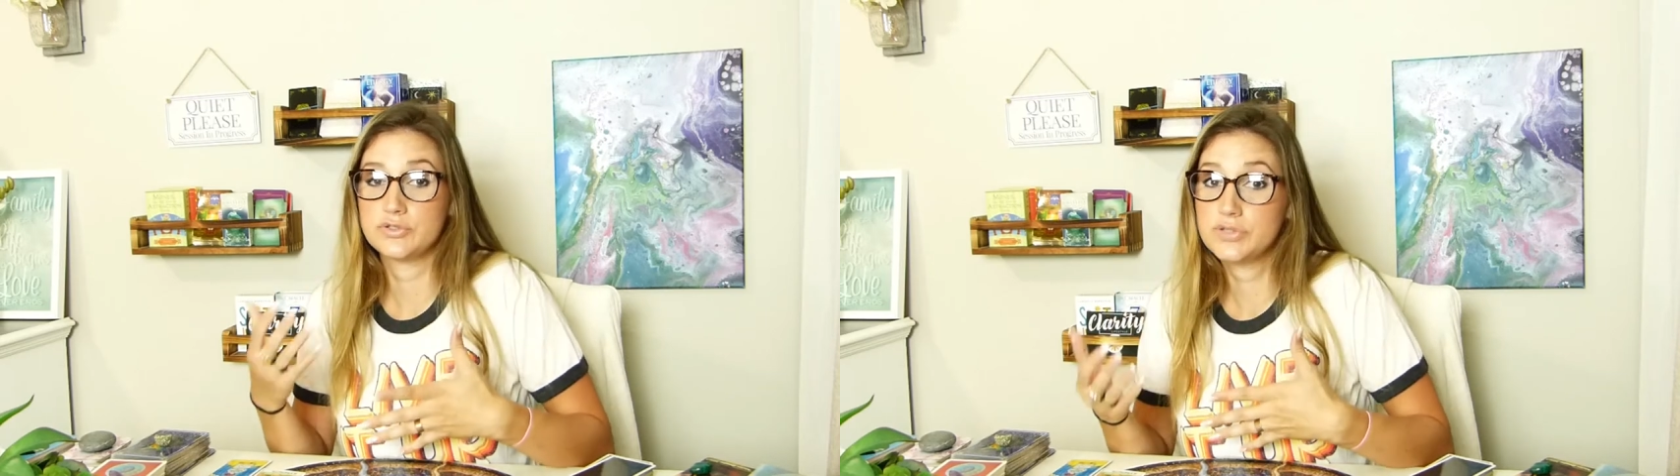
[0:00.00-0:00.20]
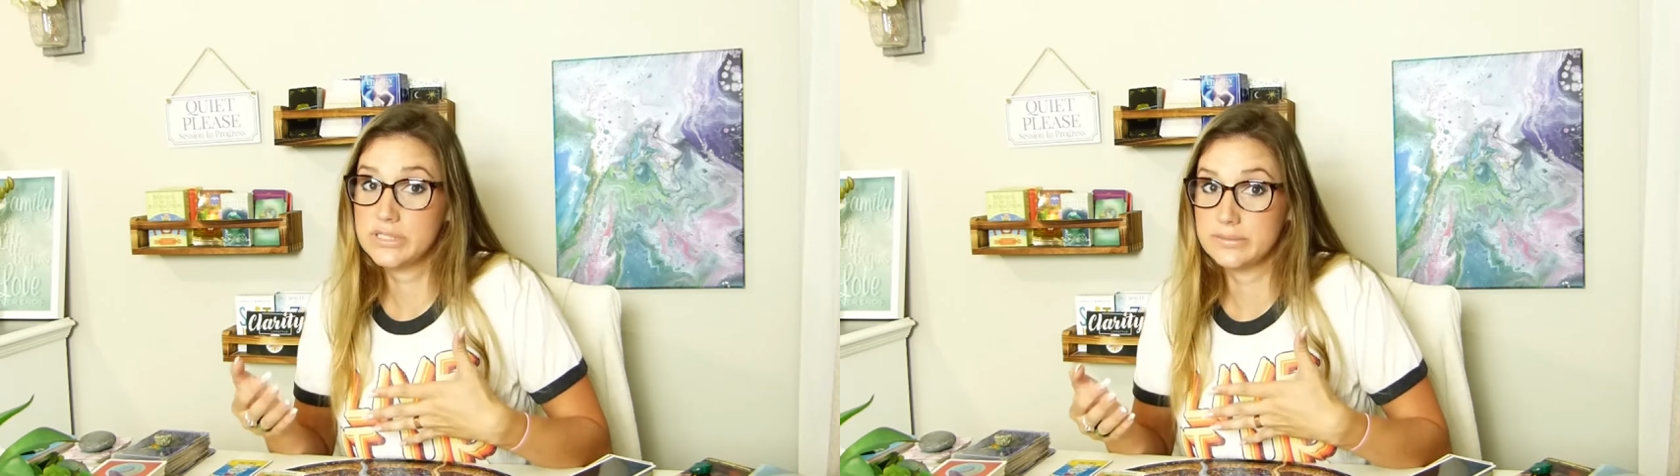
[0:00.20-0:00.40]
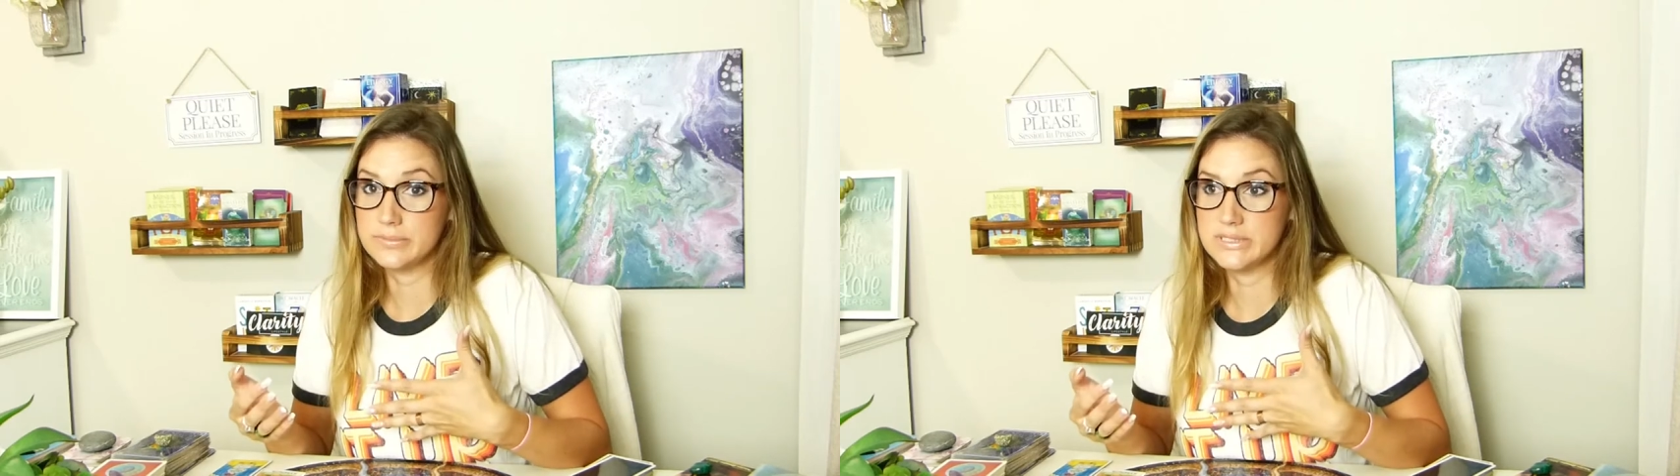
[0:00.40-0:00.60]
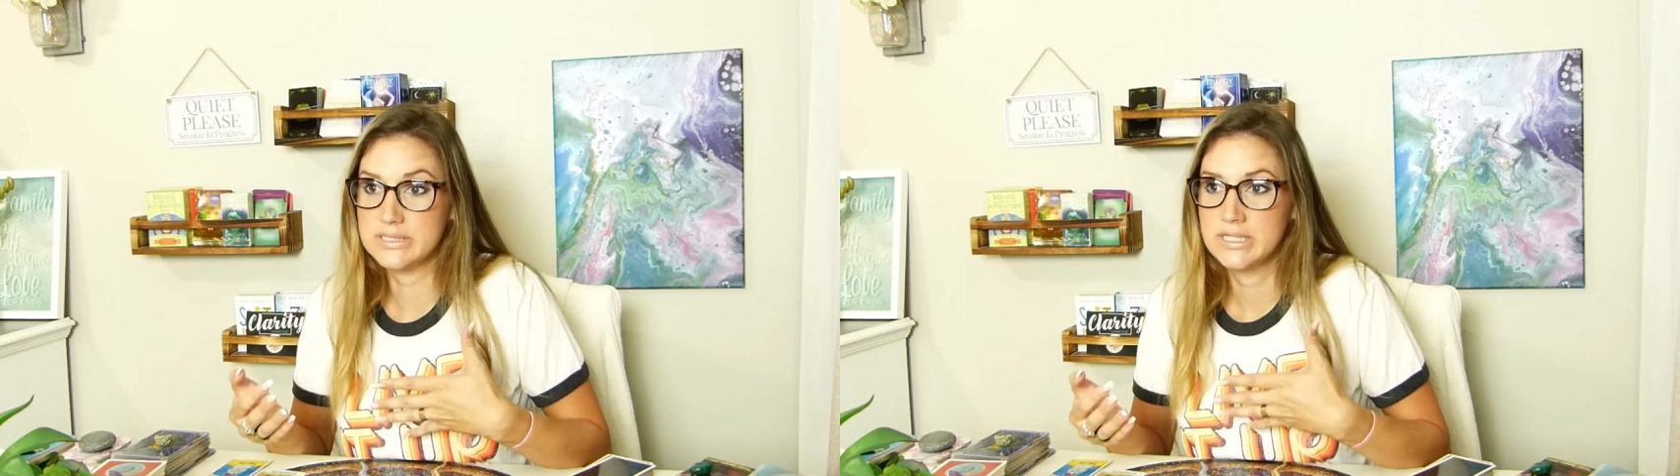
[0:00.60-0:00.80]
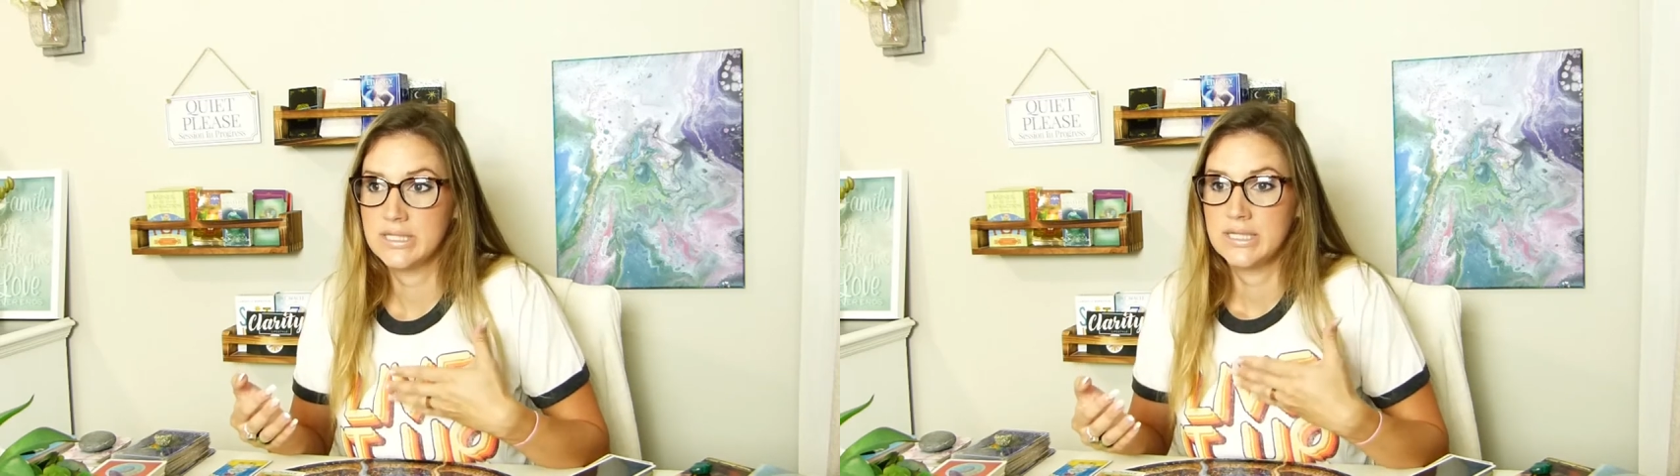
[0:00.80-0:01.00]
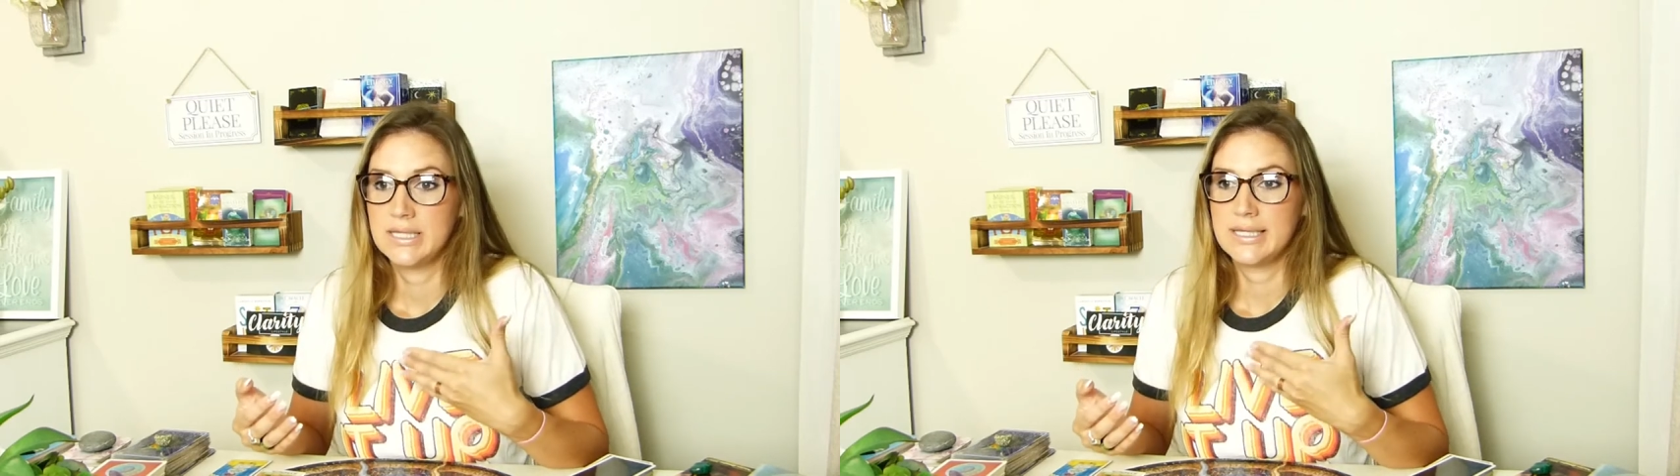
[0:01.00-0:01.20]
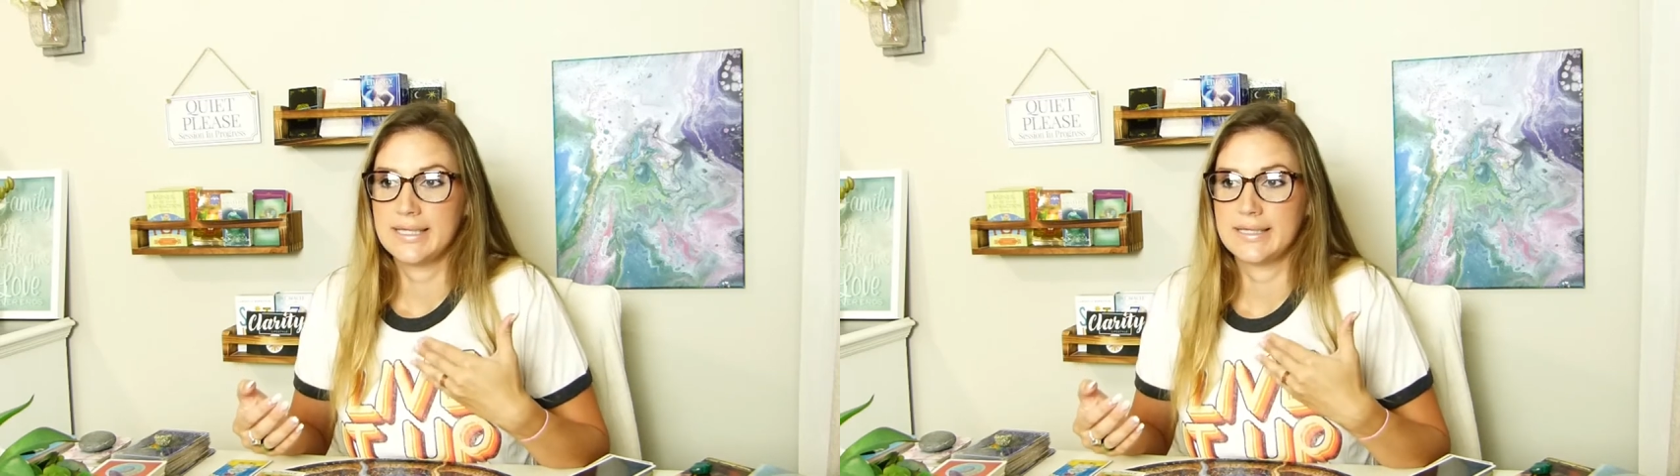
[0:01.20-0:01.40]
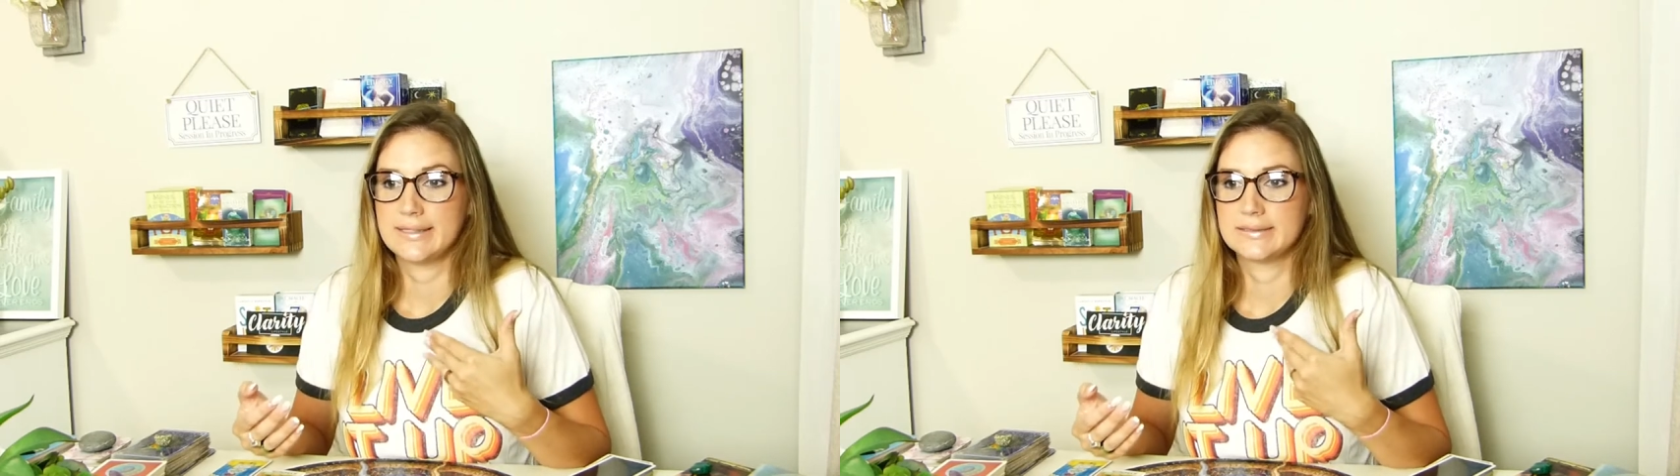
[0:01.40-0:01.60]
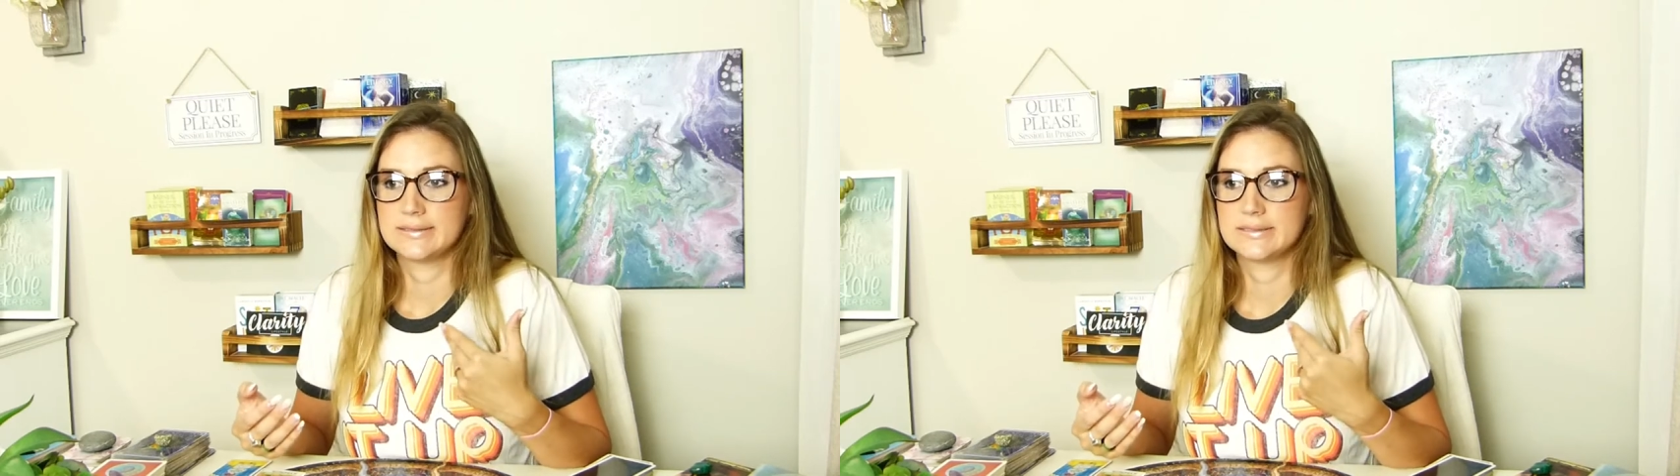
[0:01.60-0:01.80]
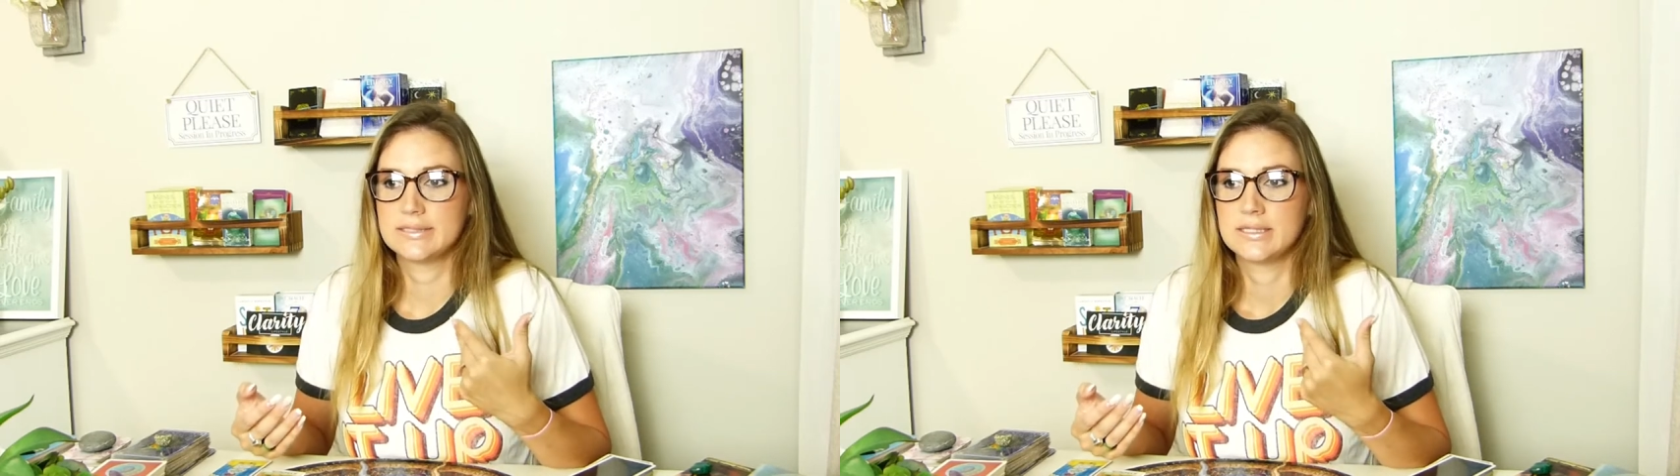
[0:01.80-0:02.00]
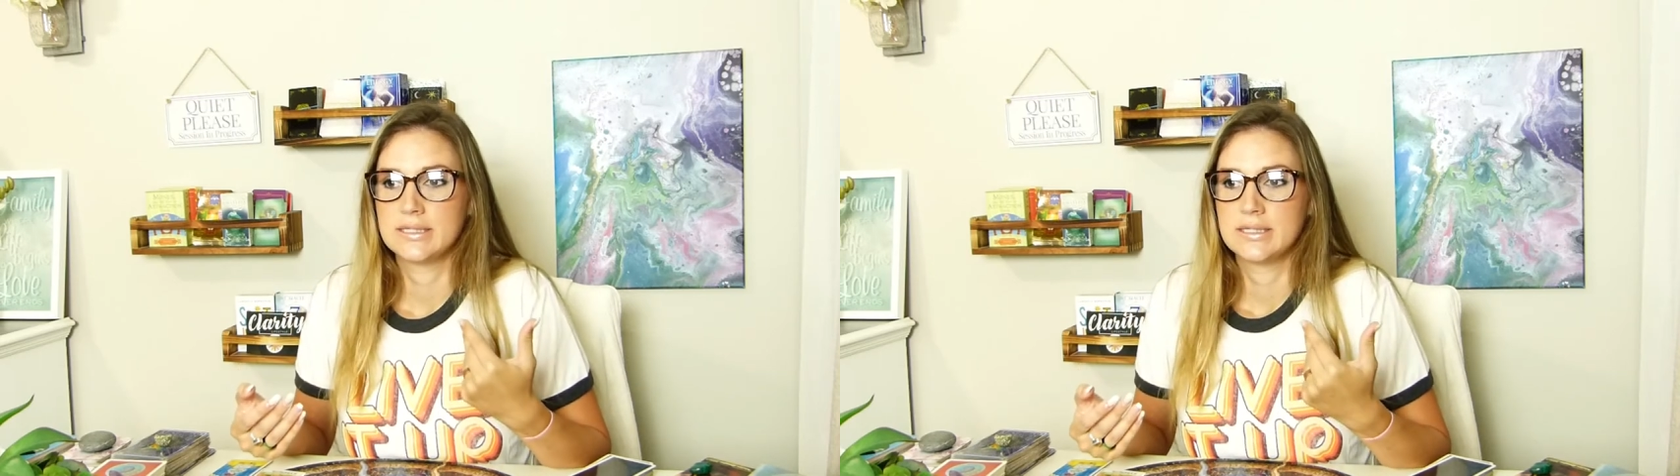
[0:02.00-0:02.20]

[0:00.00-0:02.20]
dreams and